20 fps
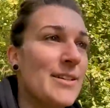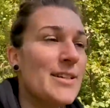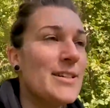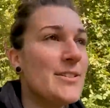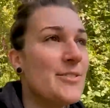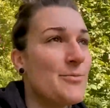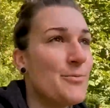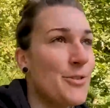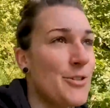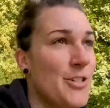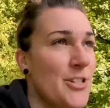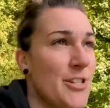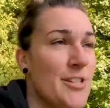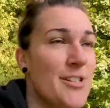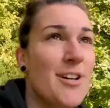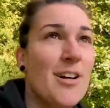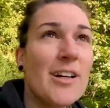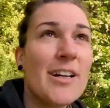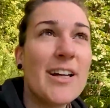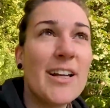So we're just
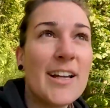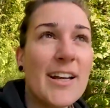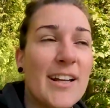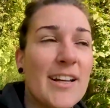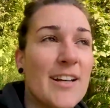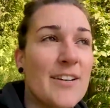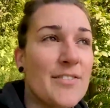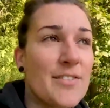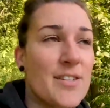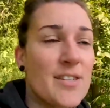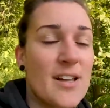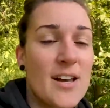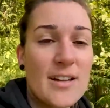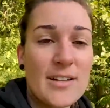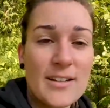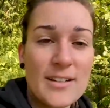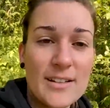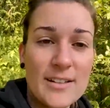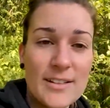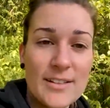not getting enough
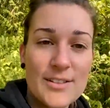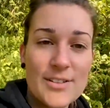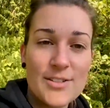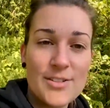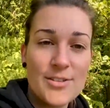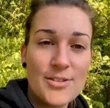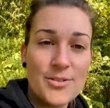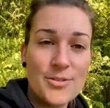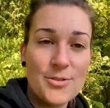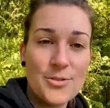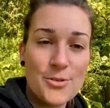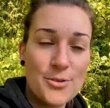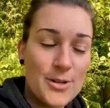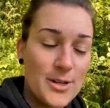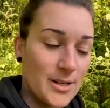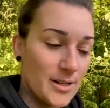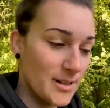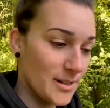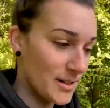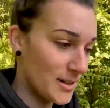sun to
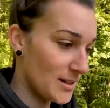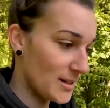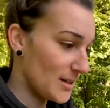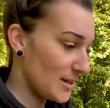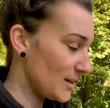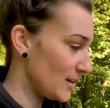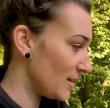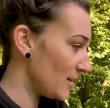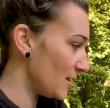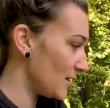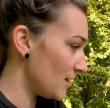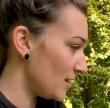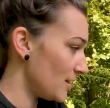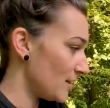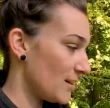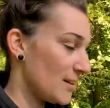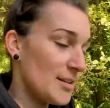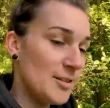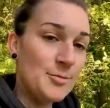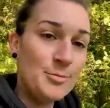
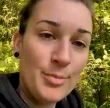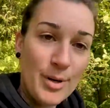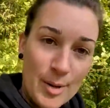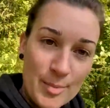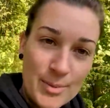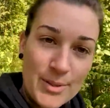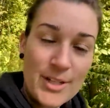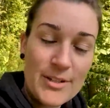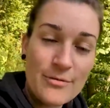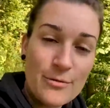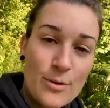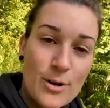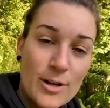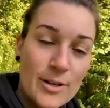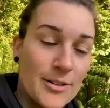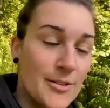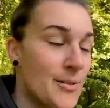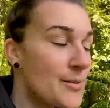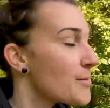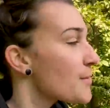pump enough
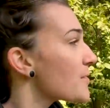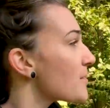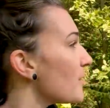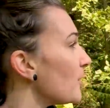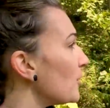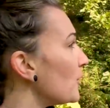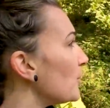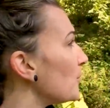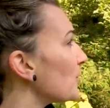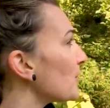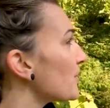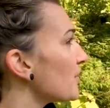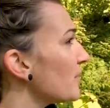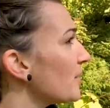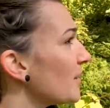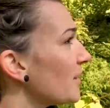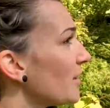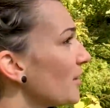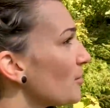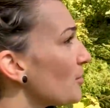water. So we're
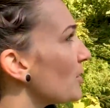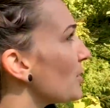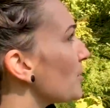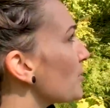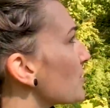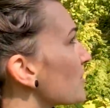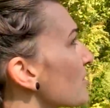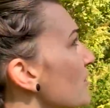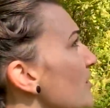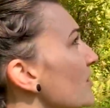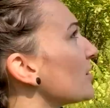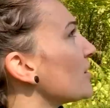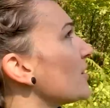thinking about